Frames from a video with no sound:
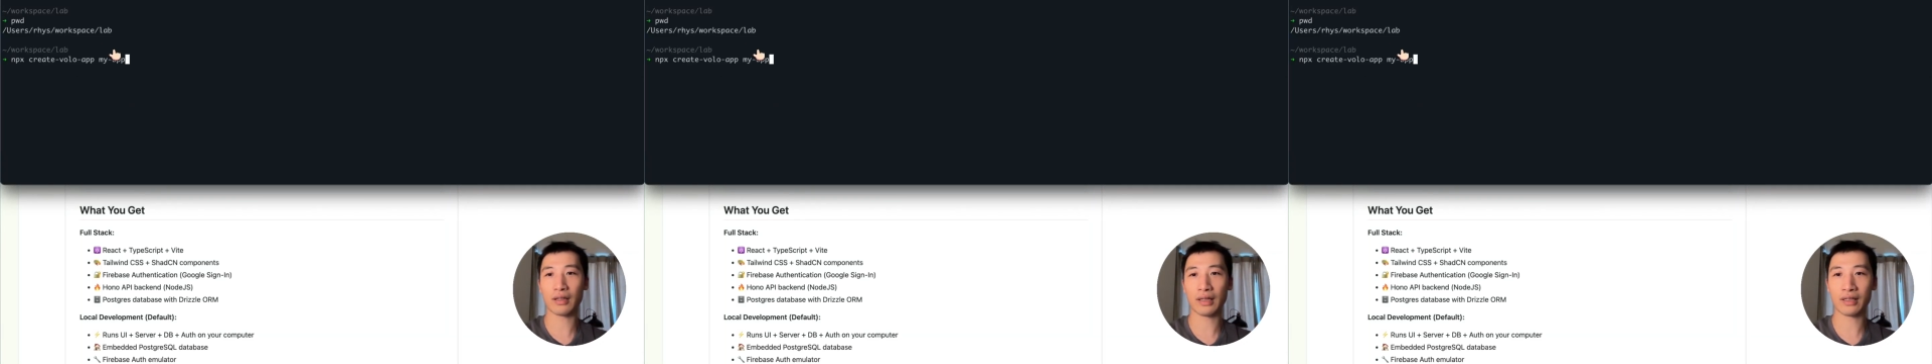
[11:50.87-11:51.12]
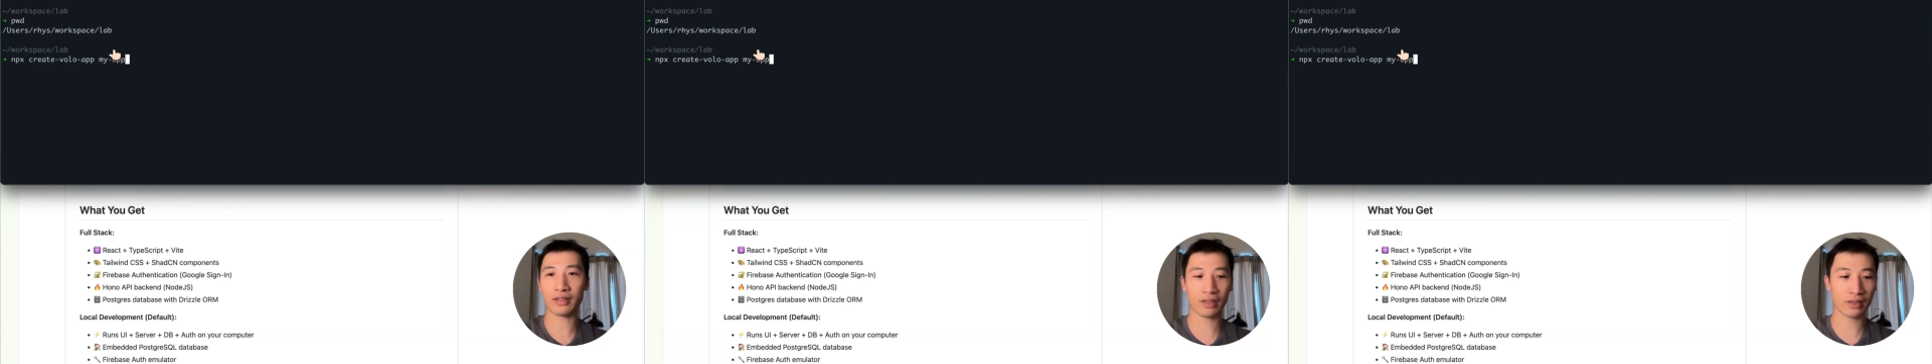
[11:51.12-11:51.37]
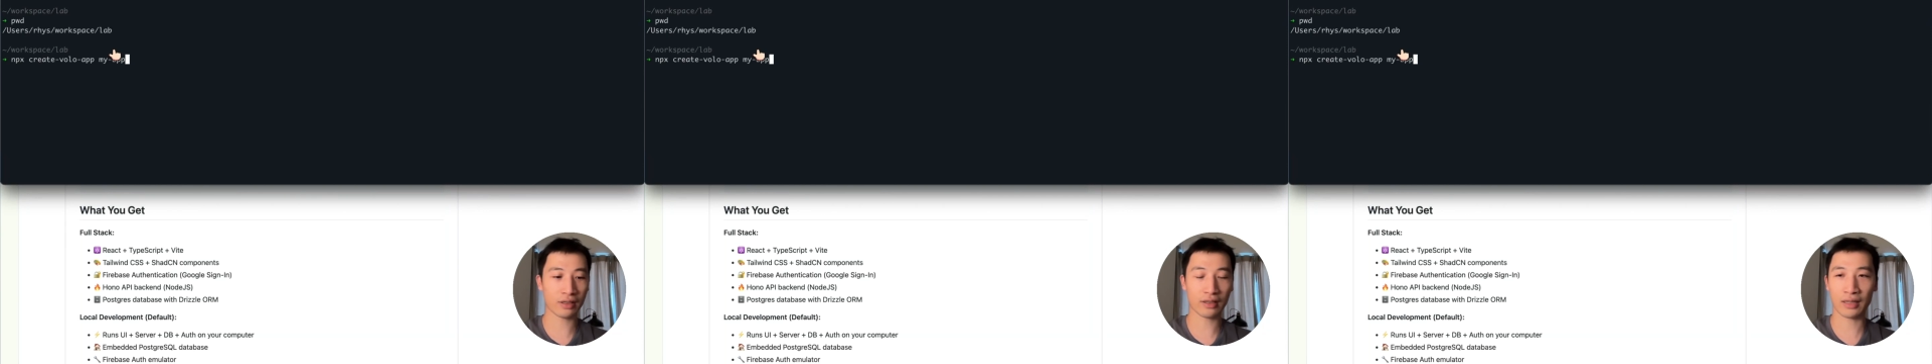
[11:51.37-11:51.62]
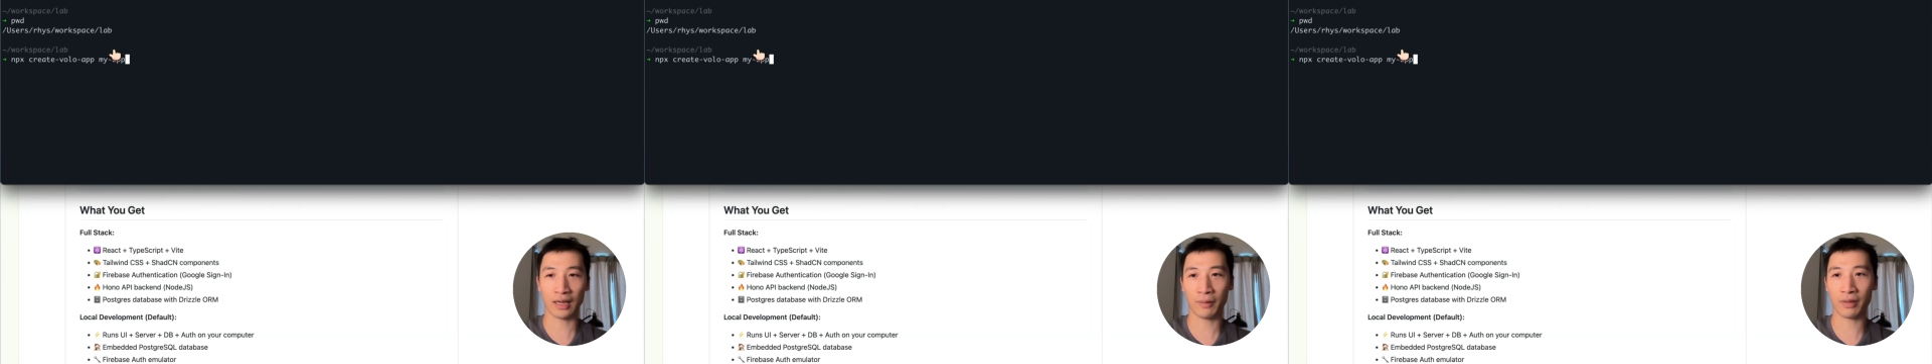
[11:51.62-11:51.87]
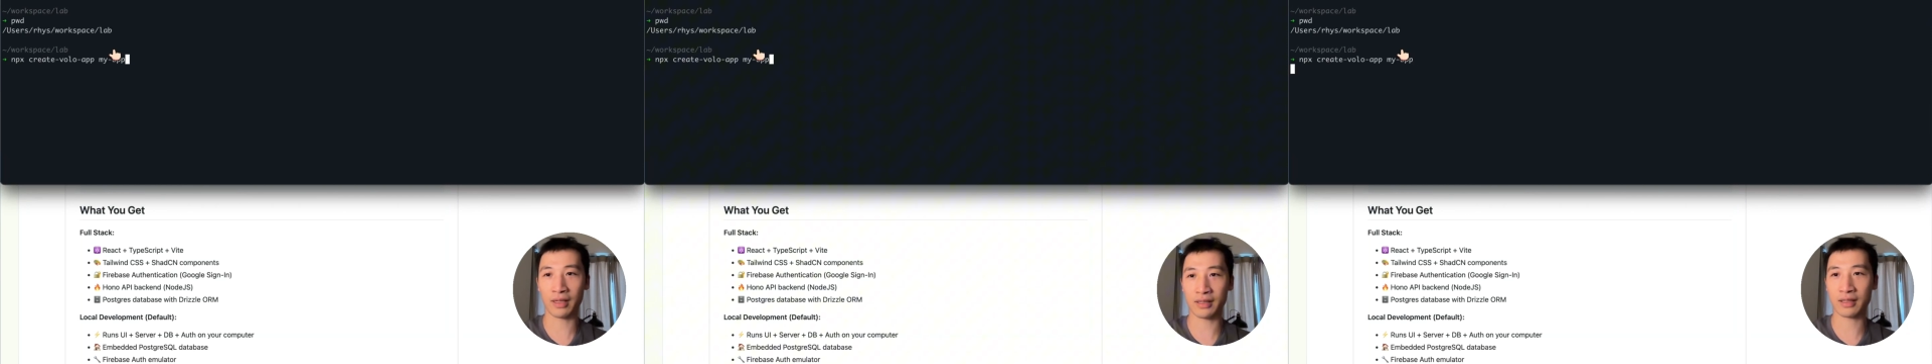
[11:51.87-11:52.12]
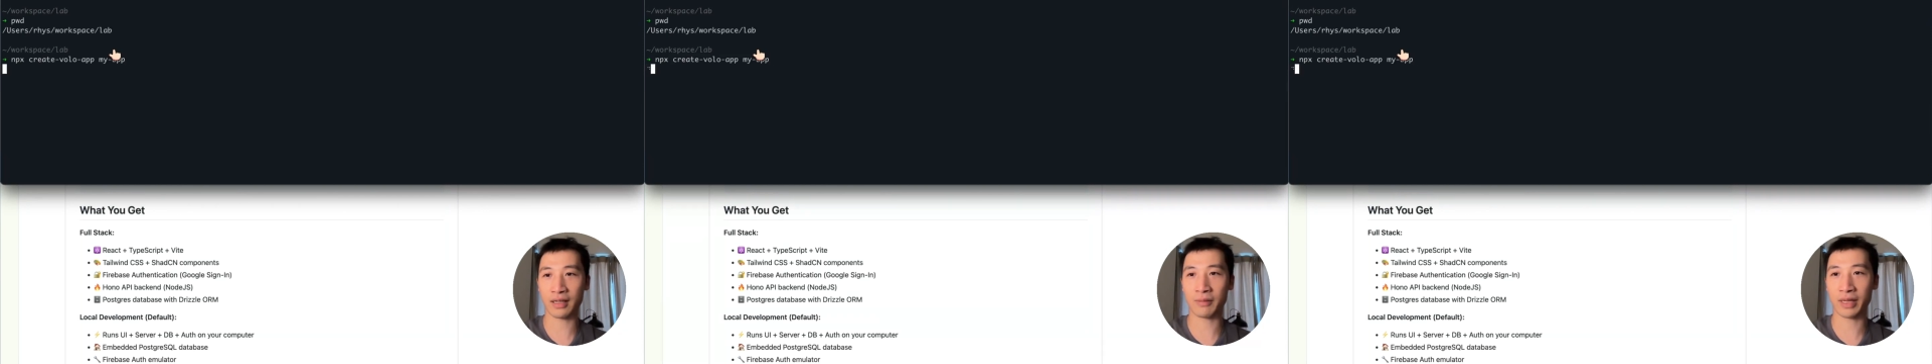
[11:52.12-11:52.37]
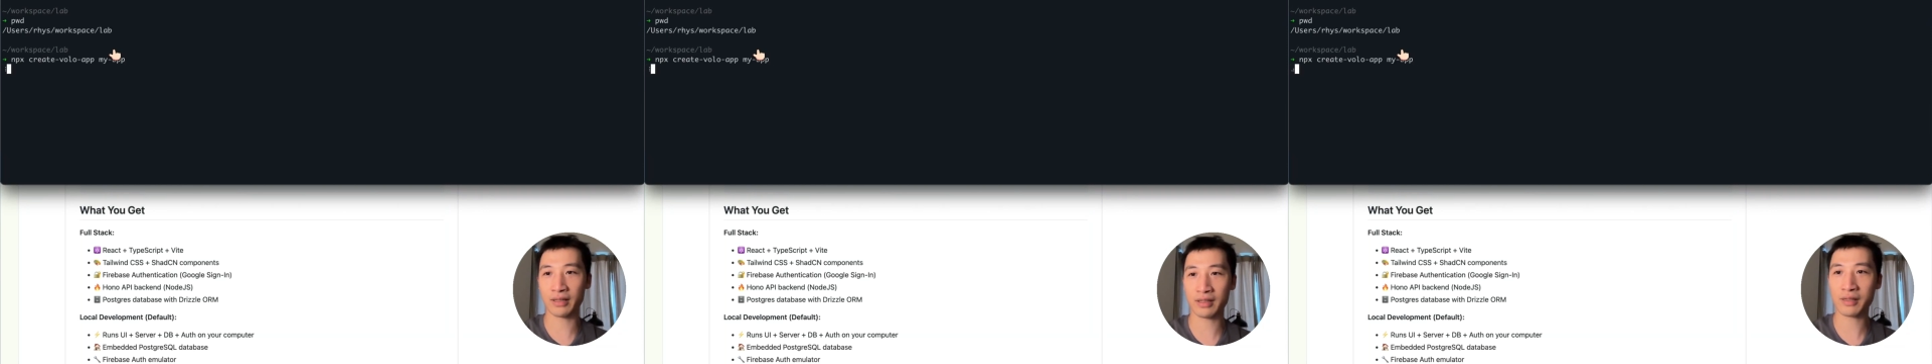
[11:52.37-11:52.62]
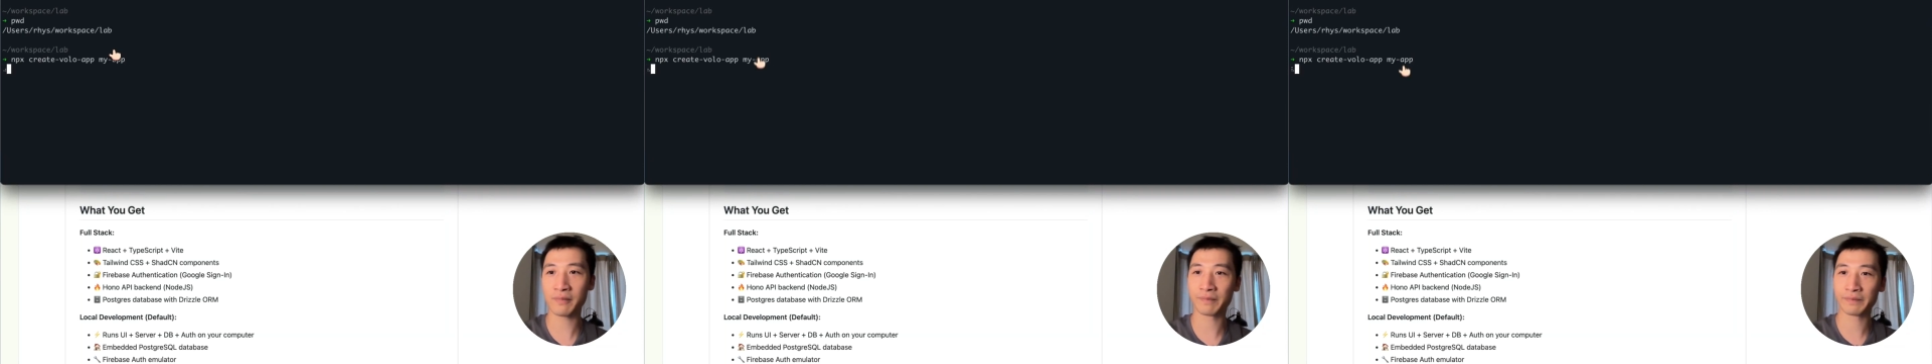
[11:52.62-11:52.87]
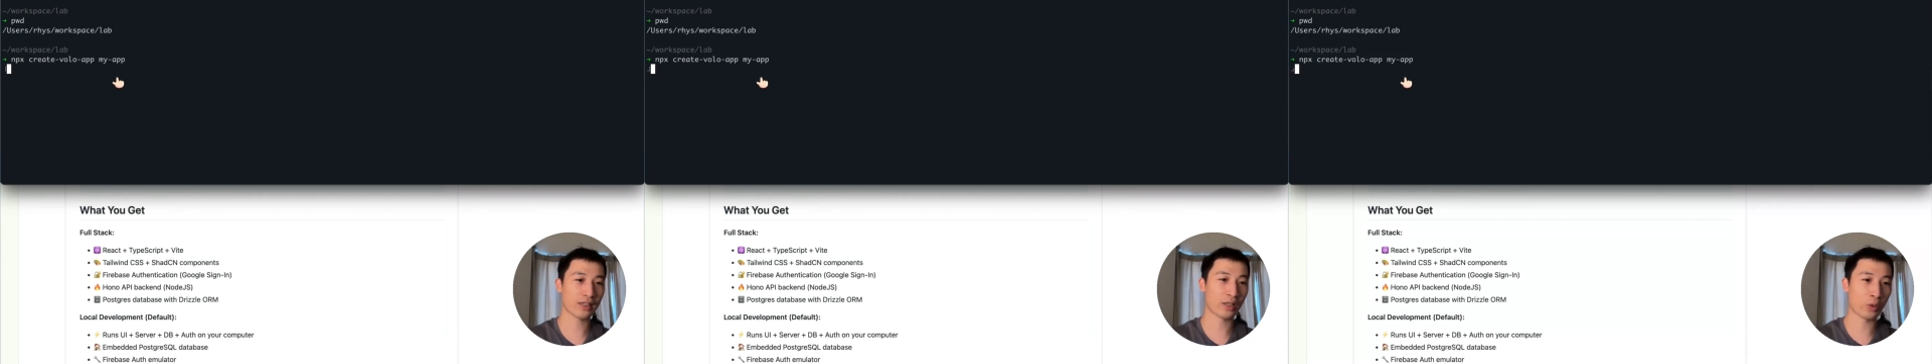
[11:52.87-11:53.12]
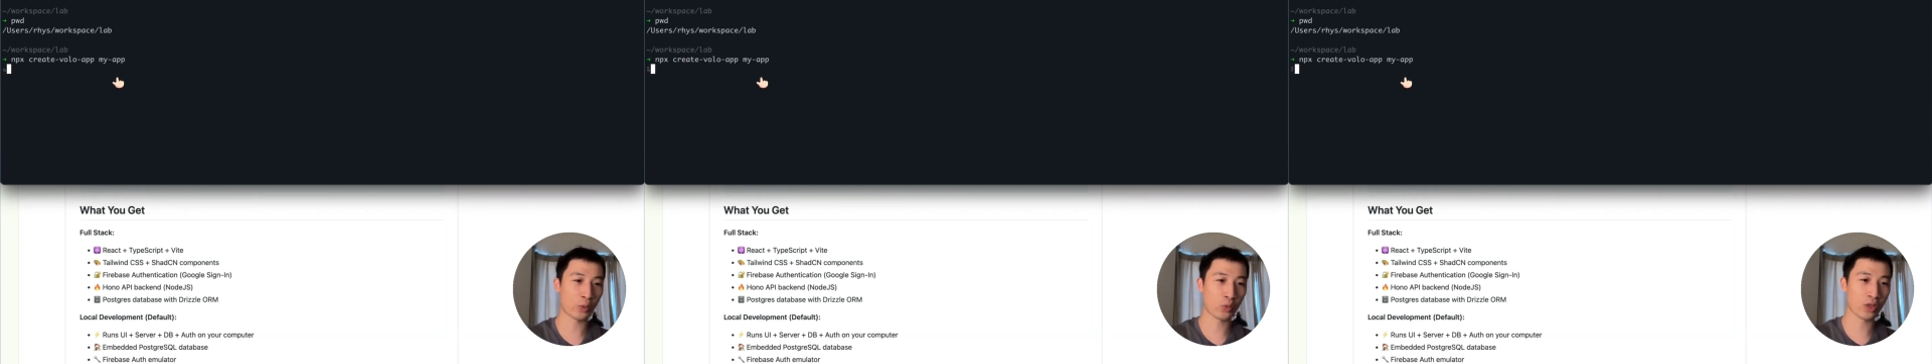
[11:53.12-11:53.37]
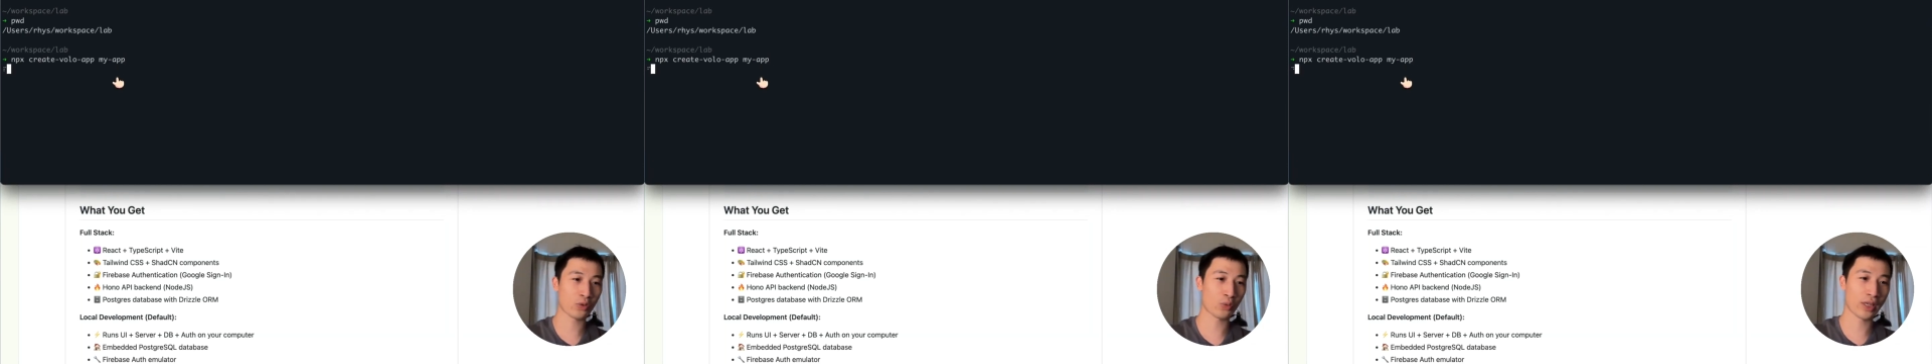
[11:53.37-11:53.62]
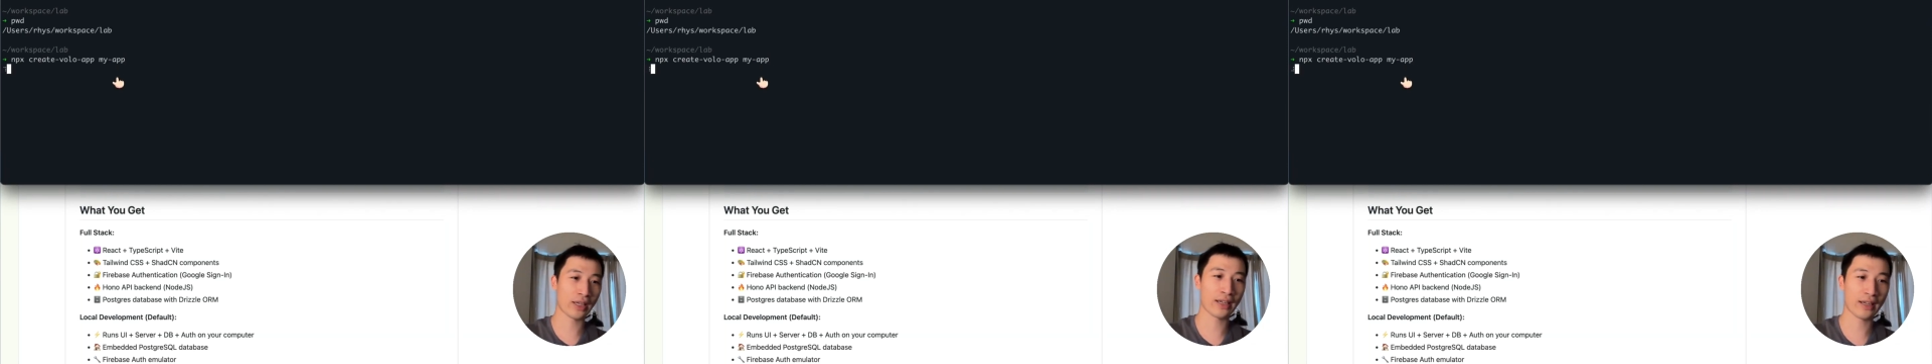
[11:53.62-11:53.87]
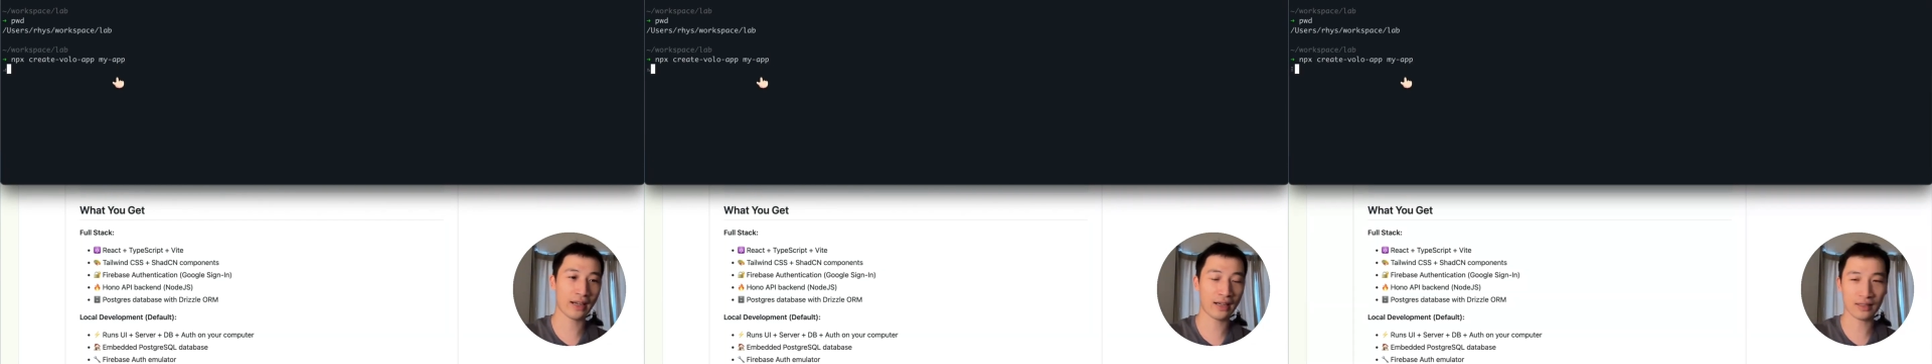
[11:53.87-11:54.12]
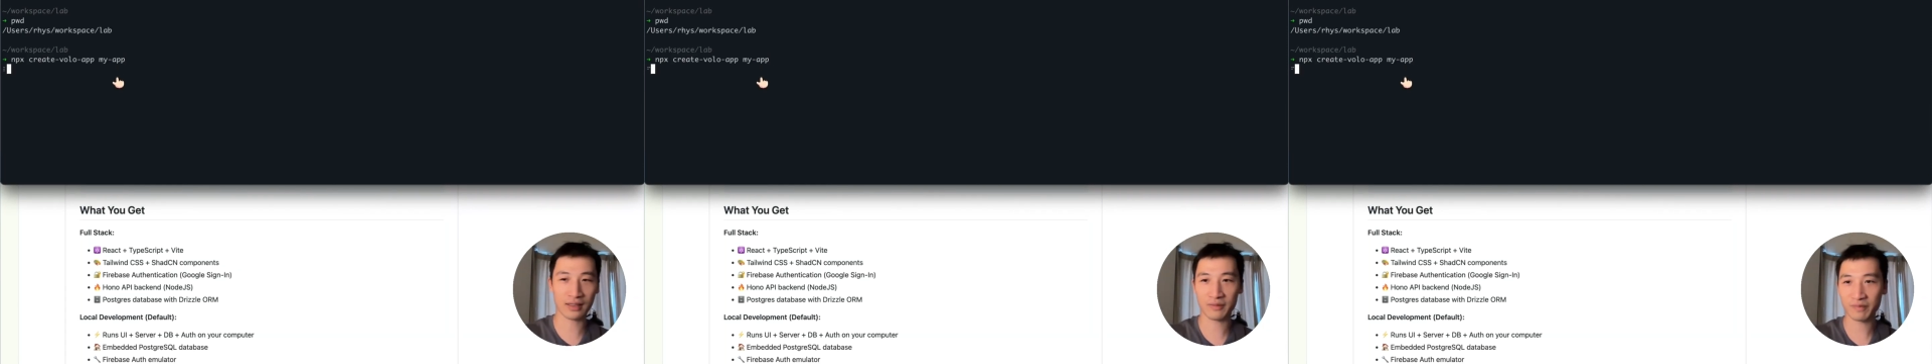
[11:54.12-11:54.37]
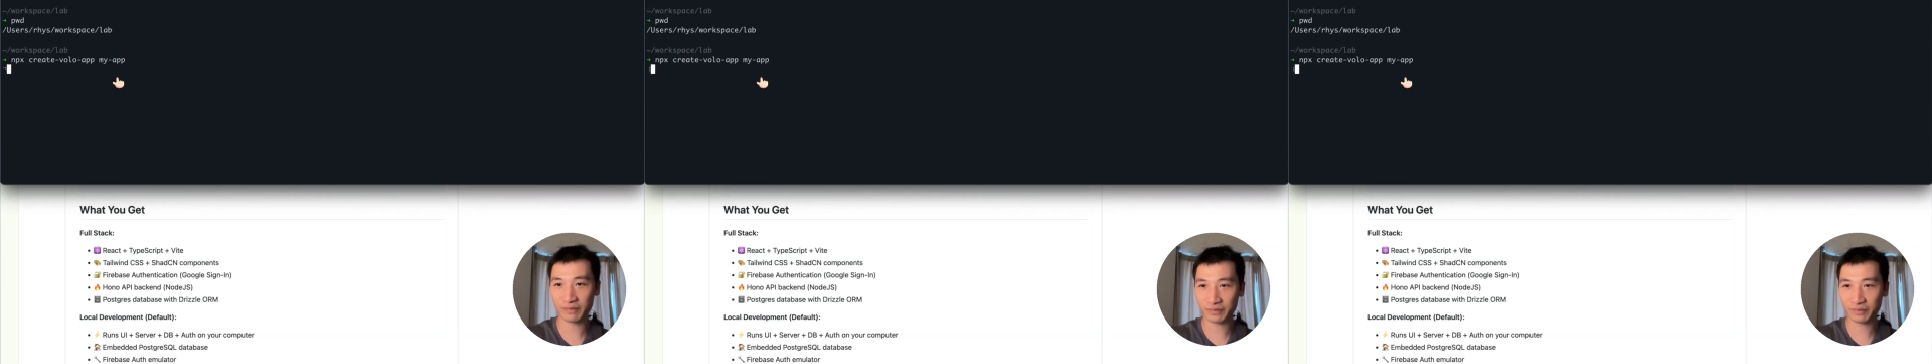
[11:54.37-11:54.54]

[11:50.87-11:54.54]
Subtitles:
I just type this command, see what we got.